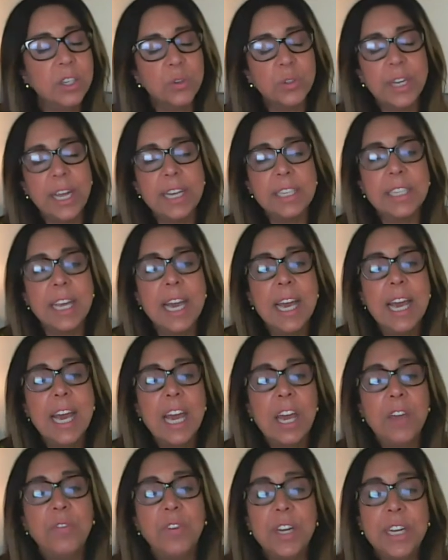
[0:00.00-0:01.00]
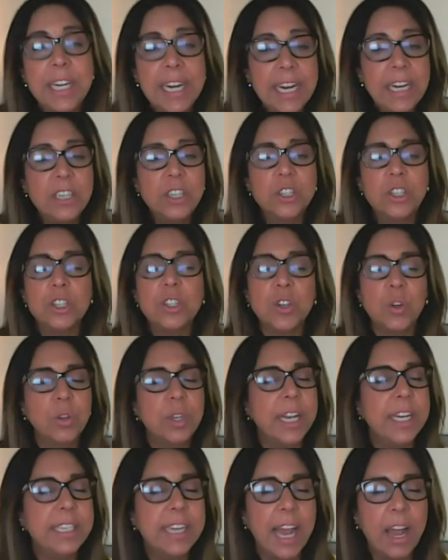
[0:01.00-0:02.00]
So it takes, if you need to just go
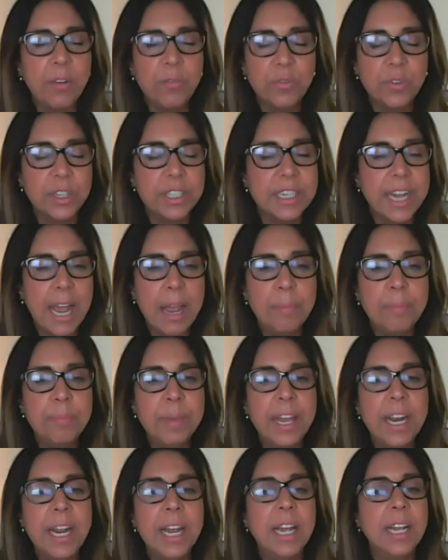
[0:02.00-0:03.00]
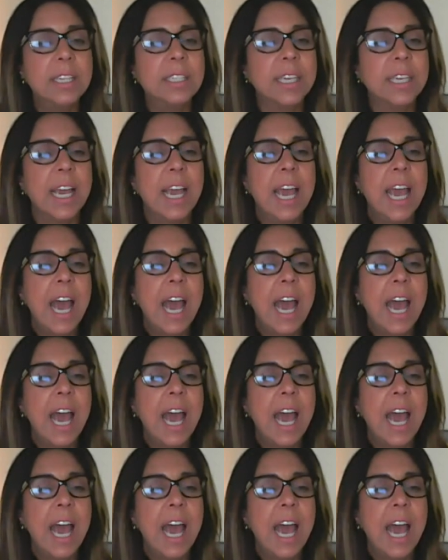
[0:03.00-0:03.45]
lay down for 10 minutes.